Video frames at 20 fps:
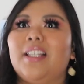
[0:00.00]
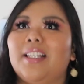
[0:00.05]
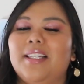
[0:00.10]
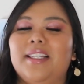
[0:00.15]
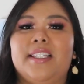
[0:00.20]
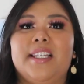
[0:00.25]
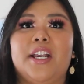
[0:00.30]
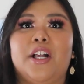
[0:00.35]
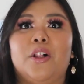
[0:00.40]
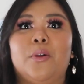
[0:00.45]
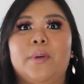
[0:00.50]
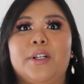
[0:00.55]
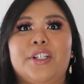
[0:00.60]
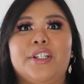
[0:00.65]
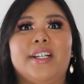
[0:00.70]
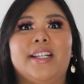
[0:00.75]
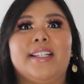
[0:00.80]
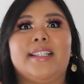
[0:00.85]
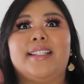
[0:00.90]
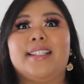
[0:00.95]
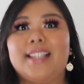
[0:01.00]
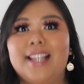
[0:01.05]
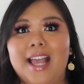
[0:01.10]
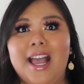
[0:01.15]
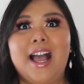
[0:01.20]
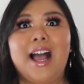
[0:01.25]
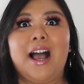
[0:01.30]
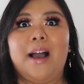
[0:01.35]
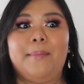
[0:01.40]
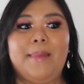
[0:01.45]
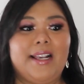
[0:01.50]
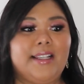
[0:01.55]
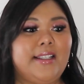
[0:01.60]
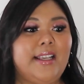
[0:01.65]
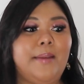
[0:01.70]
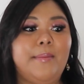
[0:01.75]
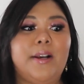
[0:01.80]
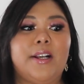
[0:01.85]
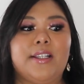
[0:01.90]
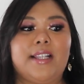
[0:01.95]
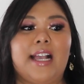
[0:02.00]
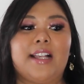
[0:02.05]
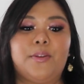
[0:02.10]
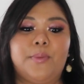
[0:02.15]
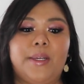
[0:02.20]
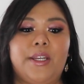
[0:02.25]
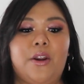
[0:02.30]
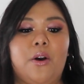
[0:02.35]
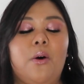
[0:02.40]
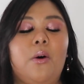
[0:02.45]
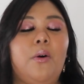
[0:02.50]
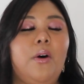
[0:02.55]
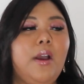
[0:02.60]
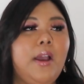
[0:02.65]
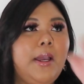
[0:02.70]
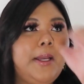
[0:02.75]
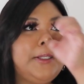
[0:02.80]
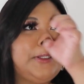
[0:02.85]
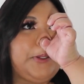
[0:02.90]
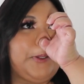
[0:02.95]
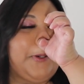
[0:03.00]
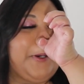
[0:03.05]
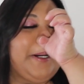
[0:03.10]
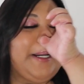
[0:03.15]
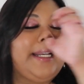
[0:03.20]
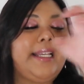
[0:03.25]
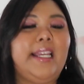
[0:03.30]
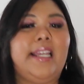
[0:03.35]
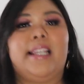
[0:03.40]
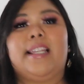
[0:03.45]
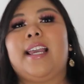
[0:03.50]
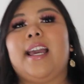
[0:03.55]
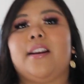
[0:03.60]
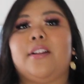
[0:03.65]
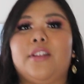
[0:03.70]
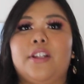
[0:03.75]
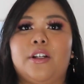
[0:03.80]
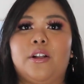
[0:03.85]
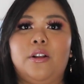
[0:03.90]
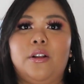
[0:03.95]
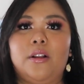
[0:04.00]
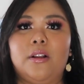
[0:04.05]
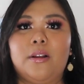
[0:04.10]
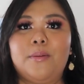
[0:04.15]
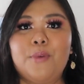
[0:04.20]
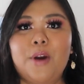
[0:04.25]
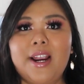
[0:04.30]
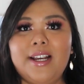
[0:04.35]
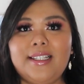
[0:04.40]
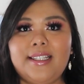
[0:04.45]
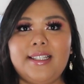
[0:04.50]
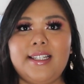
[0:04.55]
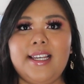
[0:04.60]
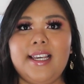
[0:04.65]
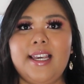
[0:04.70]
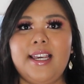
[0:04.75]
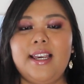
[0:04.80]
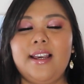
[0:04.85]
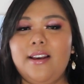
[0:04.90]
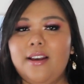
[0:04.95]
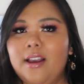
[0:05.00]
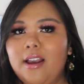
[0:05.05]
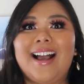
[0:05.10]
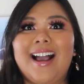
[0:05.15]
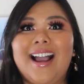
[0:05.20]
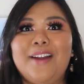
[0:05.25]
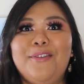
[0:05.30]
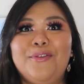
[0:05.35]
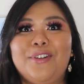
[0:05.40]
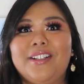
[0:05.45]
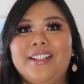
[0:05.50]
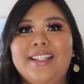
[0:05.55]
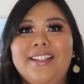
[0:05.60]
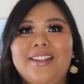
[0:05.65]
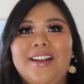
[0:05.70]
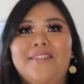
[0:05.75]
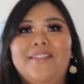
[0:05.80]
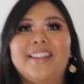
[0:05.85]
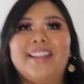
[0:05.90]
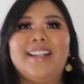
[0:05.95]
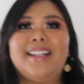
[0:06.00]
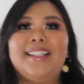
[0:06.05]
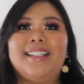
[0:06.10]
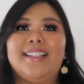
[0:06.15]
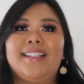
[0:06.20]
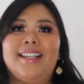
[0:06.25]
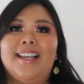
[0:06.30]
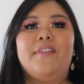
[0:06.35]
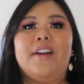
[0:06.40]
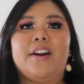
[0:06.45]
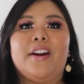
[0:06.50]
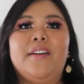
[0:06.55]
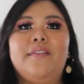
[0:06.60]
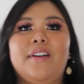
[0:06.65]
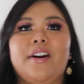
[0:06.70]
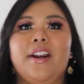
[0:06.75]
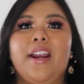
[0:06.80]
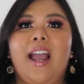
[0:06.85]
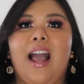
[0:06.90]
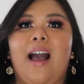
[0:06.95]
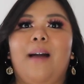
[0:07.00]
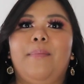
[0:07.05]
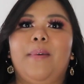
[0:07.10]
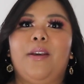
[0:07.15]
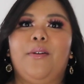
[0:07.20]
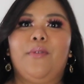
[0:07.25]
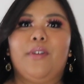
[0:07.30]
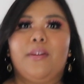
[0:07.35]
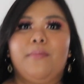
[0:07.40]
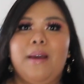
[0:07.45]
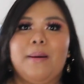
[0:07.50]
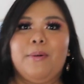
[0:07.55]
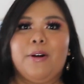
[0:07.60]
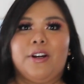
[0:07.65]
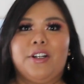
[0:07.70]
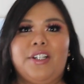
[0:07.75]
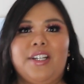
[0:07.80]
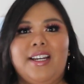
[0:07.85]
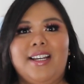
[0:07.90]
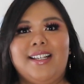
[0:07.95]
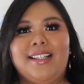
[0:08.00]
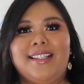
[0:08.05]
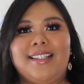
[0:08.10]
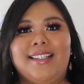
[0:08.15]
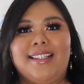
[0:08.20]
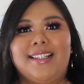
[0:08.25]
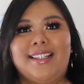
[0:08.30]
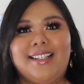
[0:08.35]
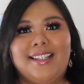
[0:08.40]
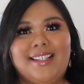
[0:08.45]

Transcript: deal, which is amazing because, as we know, Torrid can get a little pricey. I really love this. Very happy with my purchase.